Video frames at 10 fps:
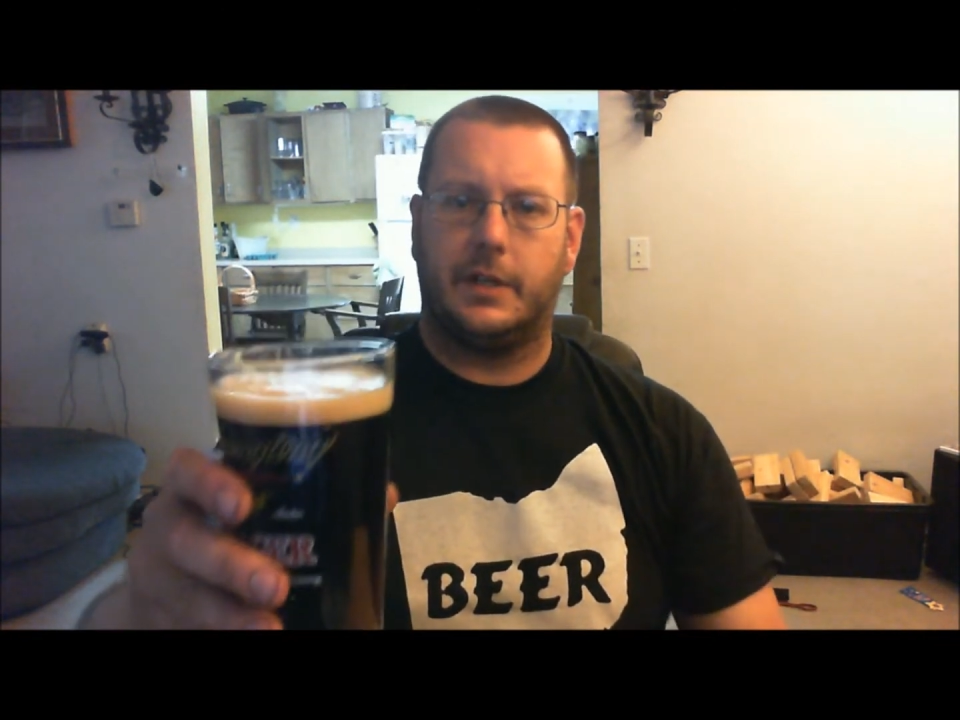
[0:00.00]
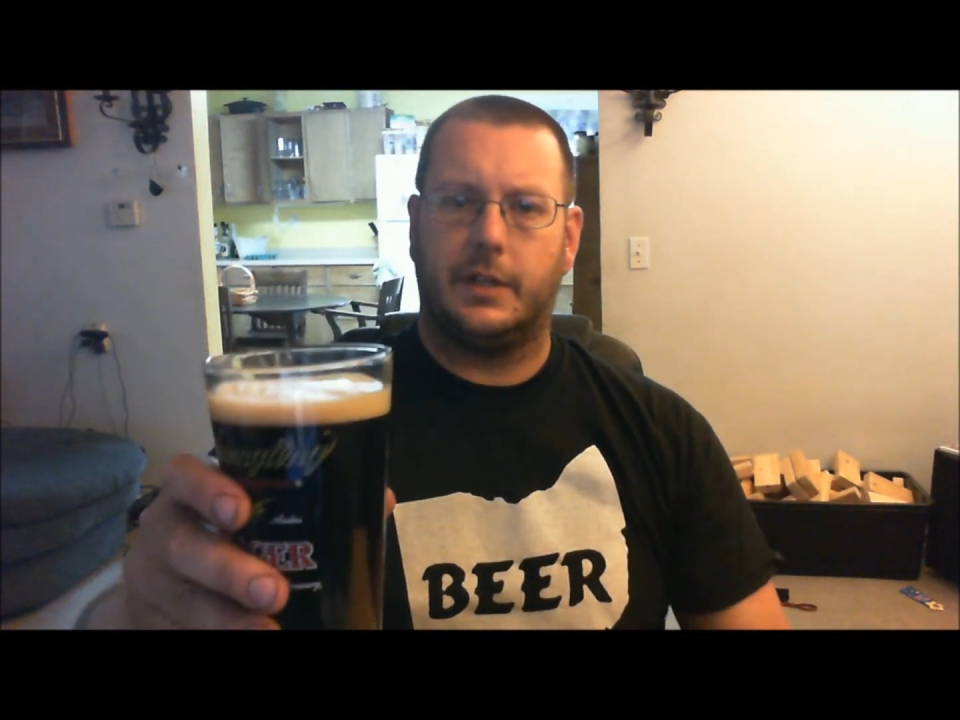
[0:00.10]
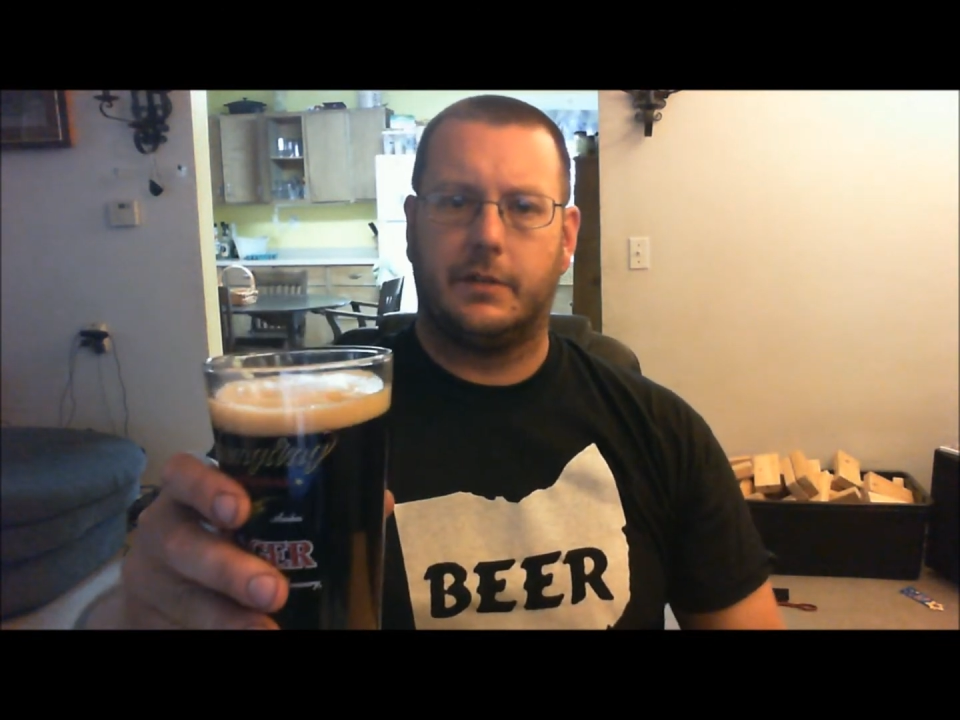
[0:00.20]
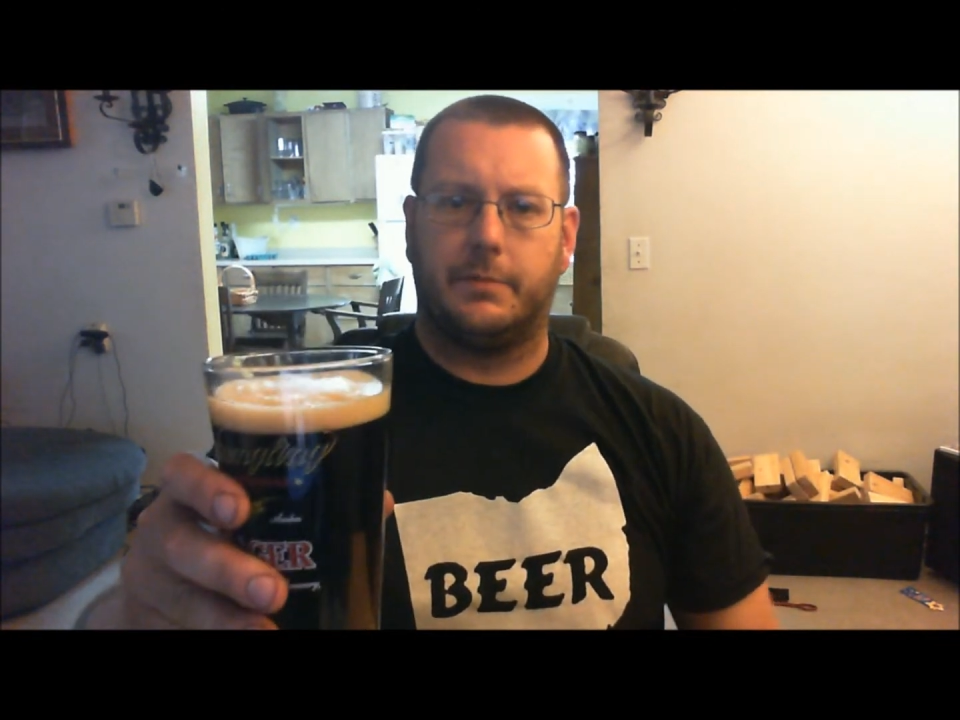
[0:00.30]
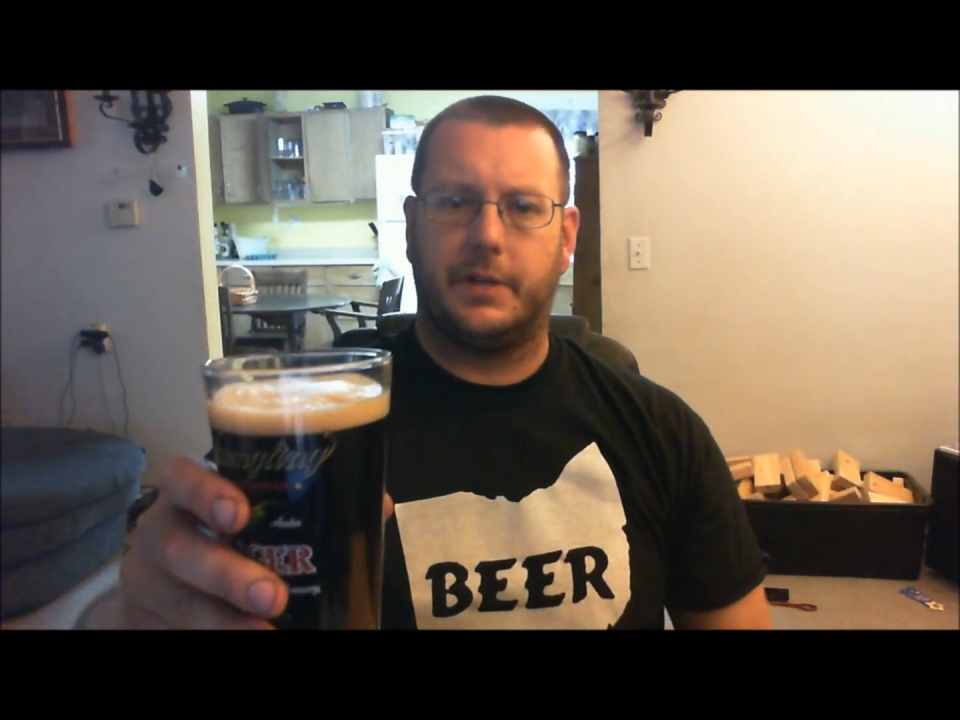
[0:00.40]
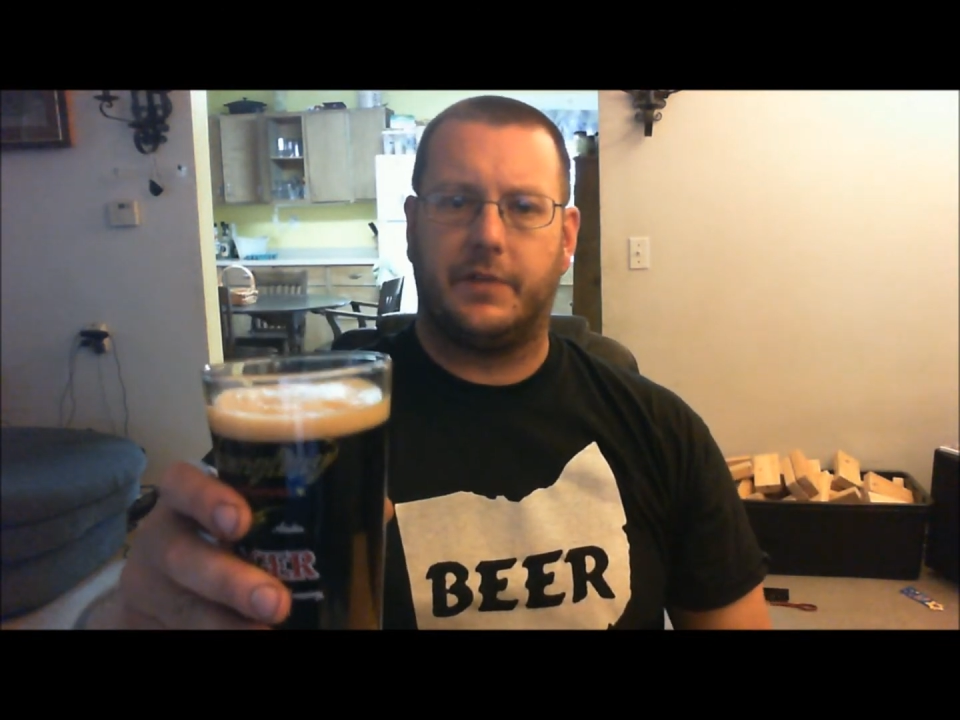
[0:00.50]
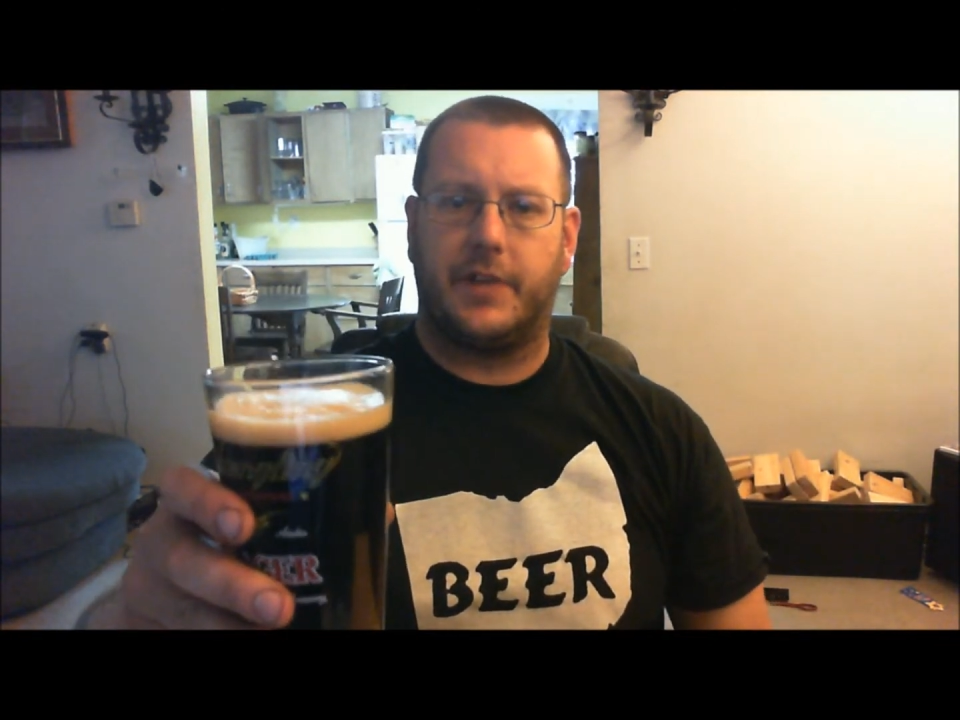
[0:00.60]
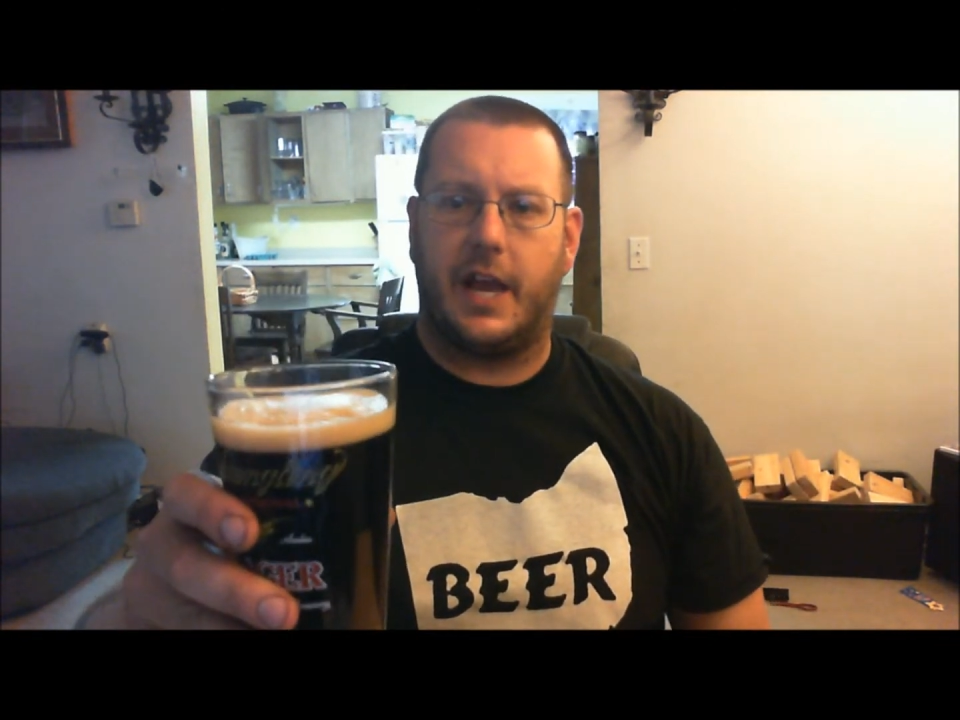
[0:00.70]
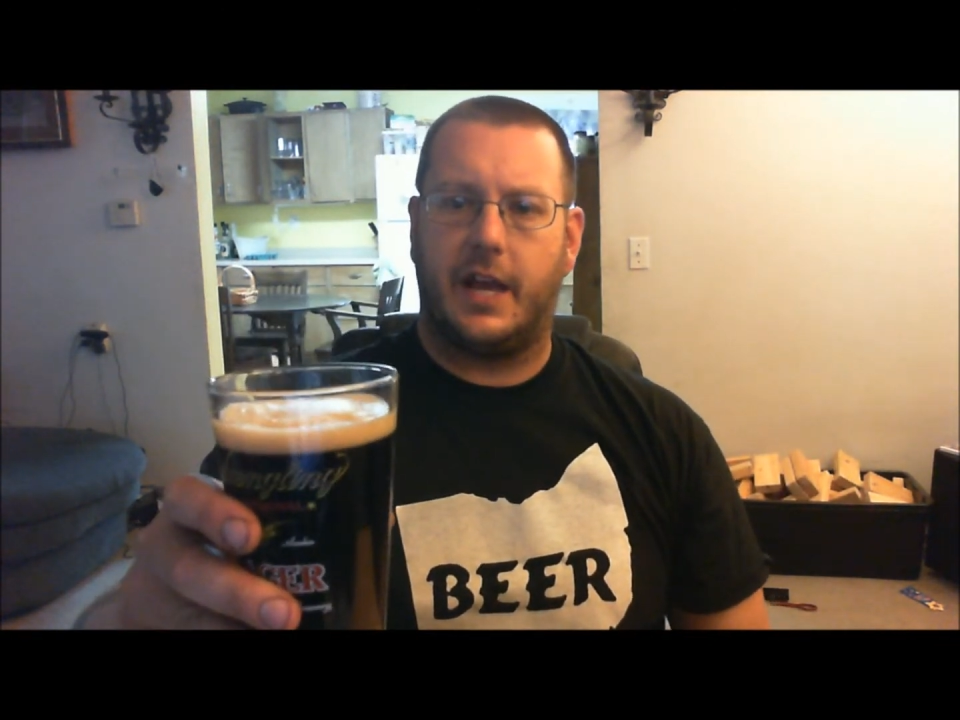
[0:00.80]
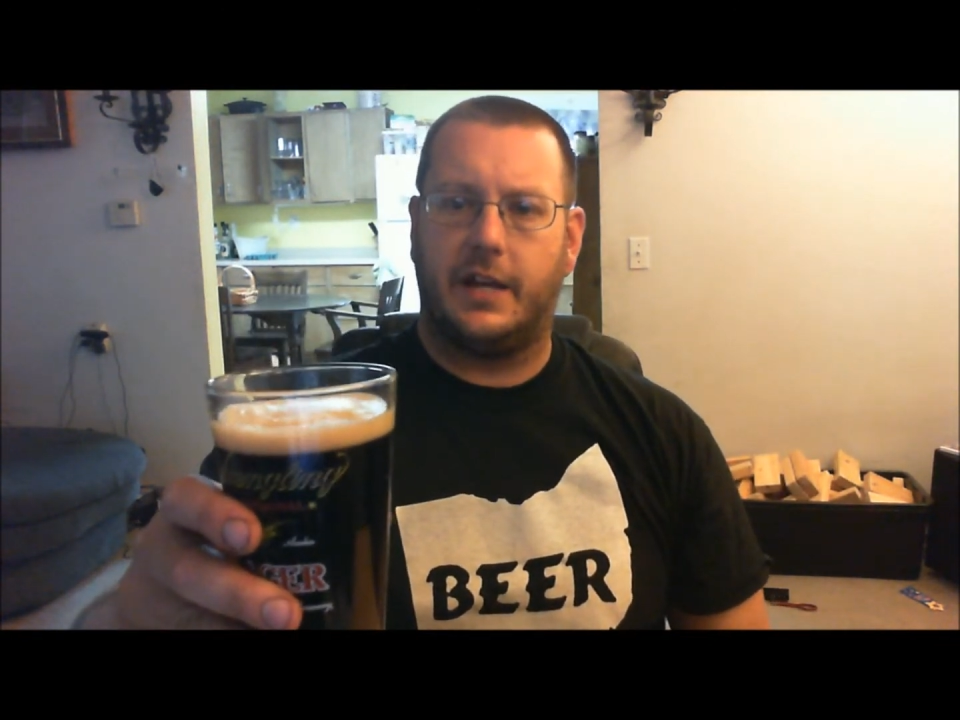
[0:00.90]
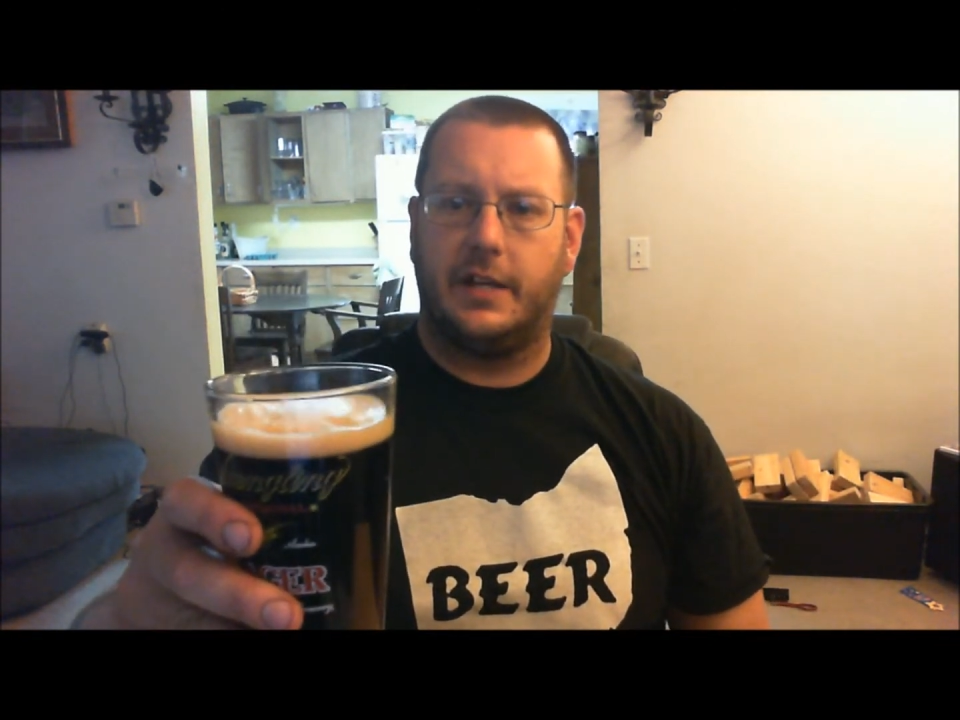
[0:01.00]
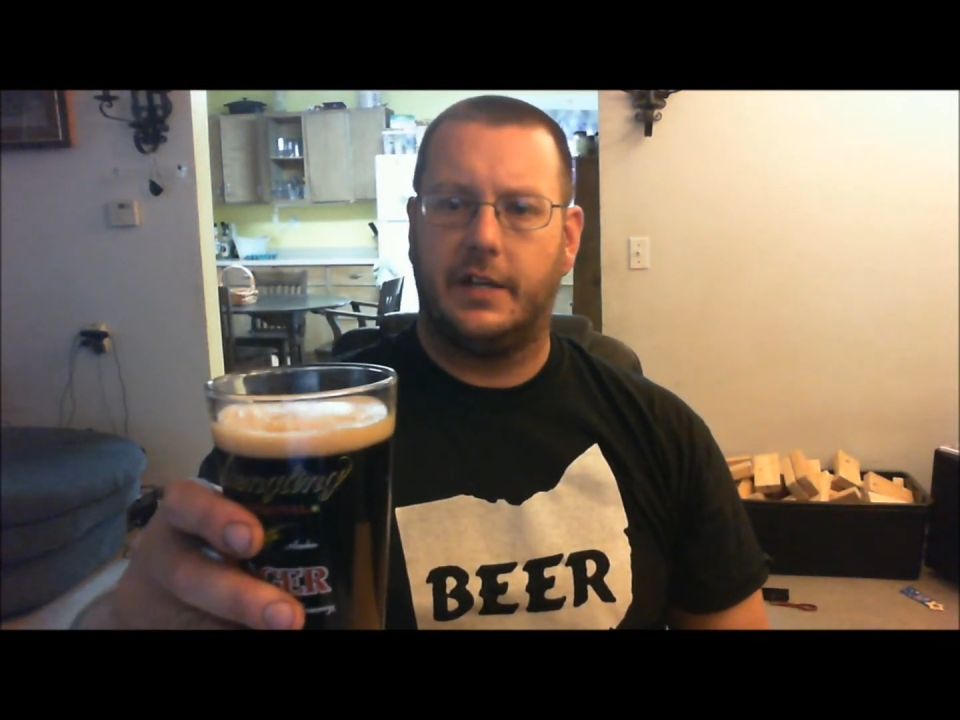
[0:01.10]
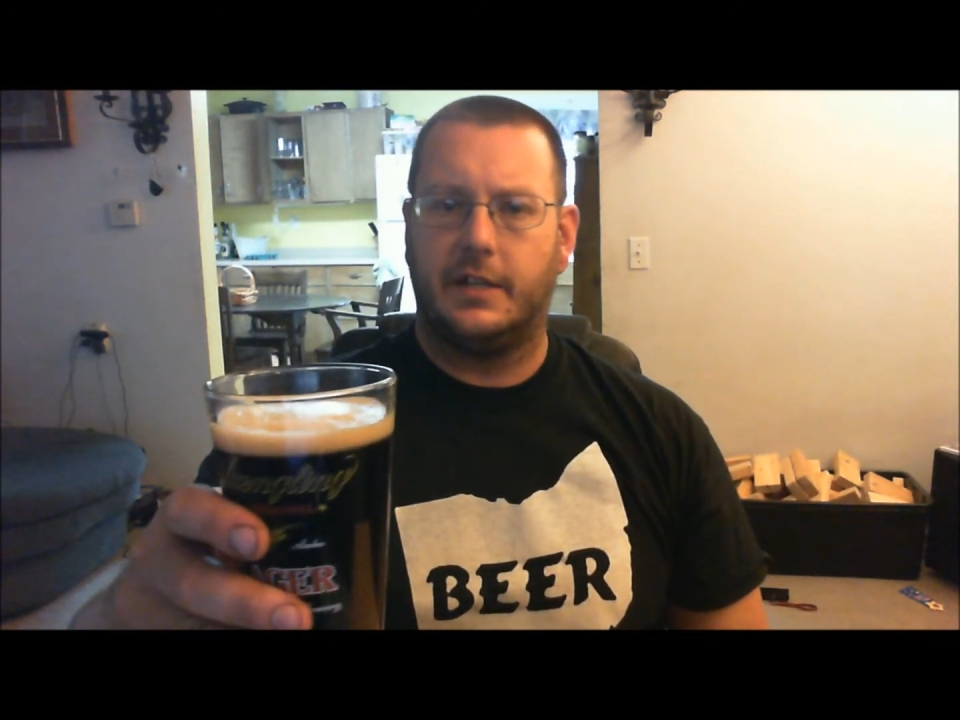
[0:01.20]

little bit of a head,